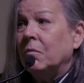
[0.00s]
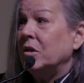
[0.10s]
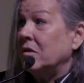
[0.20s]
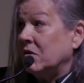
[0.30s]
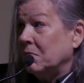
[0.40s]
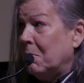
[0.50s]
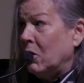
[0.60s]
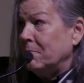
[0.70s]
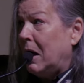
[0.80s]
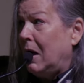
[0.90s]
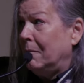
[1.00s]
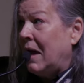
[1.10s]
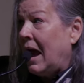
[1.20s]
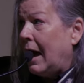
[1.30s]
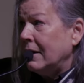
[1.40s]
with the smart bomb
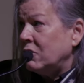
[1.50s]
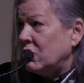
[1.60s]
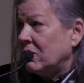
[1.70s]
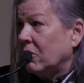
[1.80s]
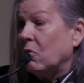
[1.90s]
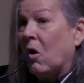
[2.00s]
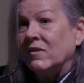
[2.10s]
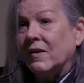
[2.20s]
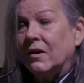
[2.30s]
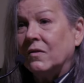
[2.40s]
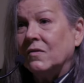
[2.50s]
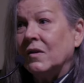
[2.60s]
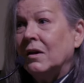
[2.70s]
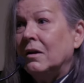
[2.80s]
hatch, the crosshairs.